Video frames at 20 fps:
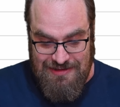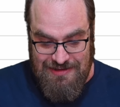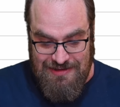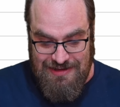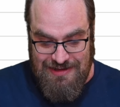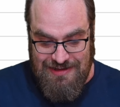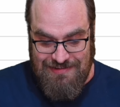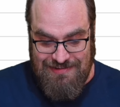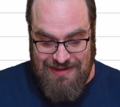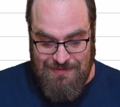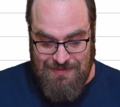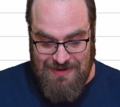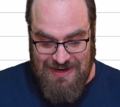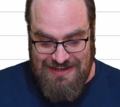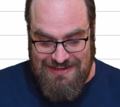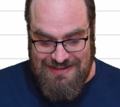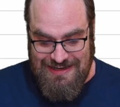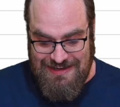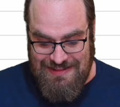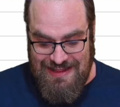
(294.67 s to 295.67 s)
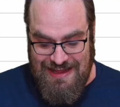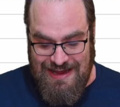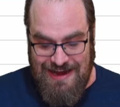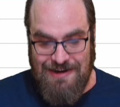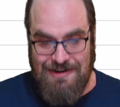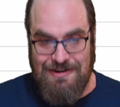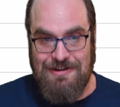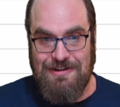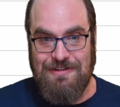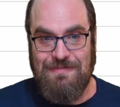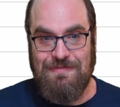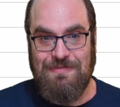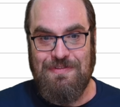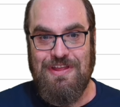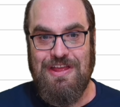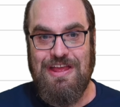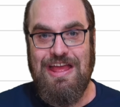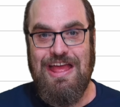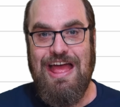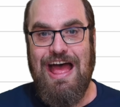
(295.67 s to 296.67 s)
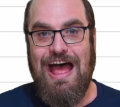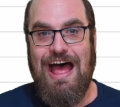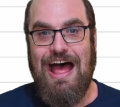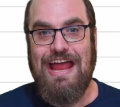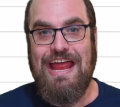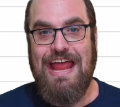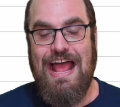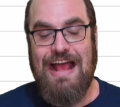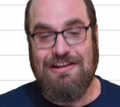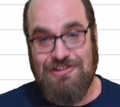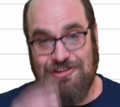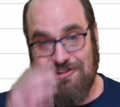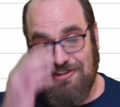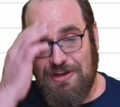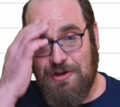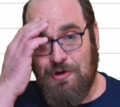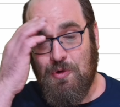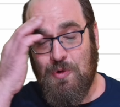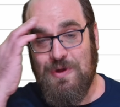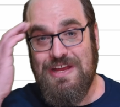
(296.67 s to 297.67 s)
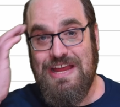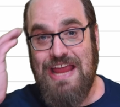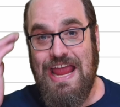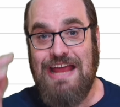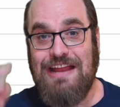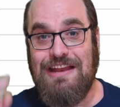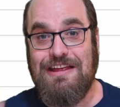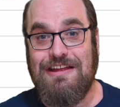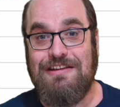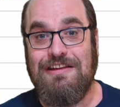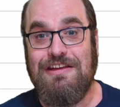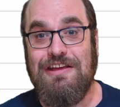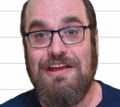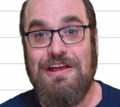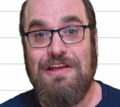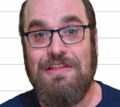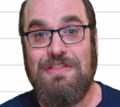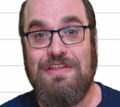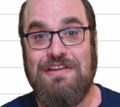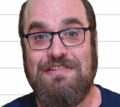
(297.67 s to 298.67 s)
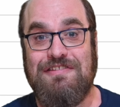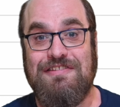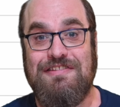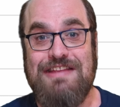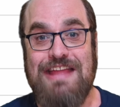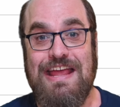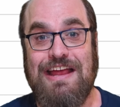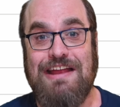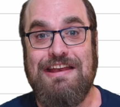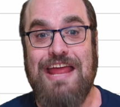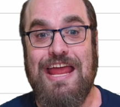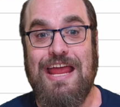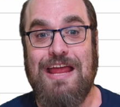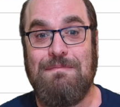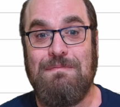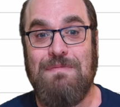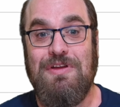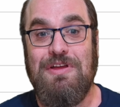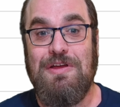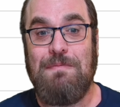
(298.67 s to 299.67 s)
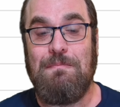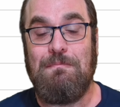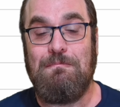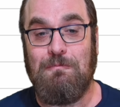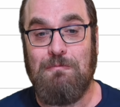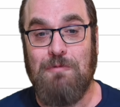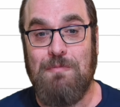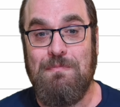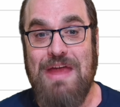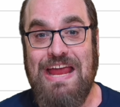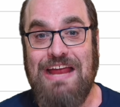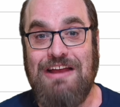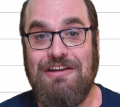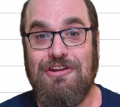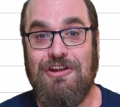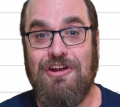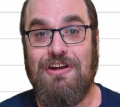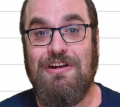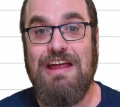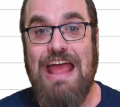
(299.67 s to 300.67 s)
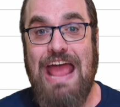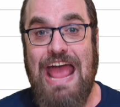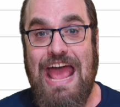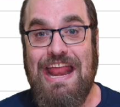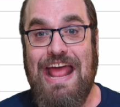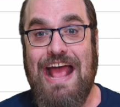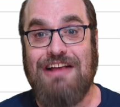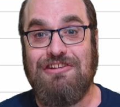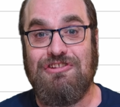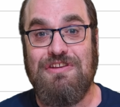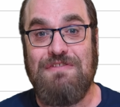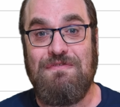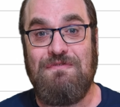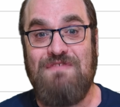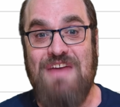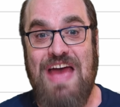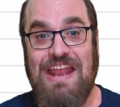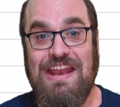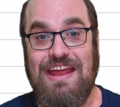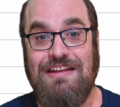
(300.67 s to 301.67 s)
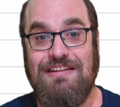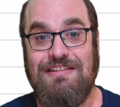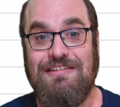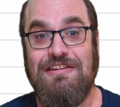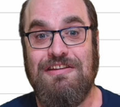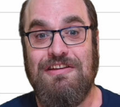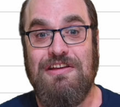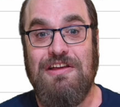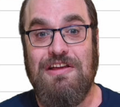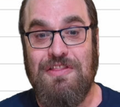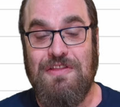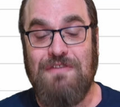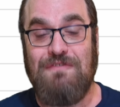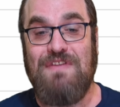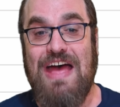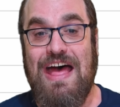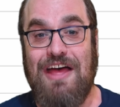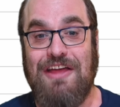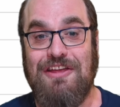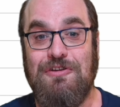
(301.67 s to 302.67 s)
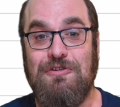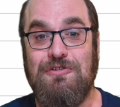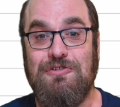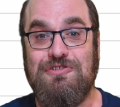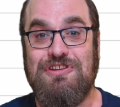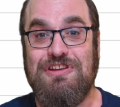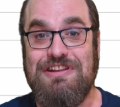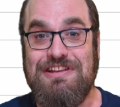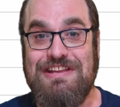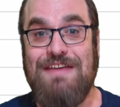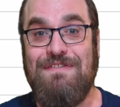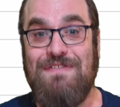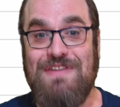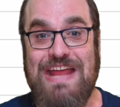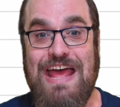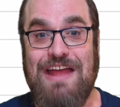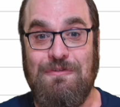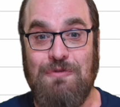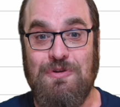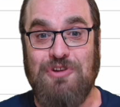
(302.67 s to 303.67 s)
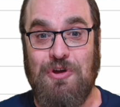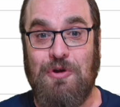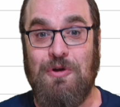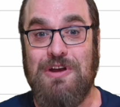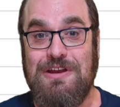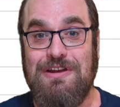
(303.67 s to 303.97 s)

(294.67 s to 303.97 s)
You see what I did there? I actually created this nickname remainder and actually fed it the values dividend, which are already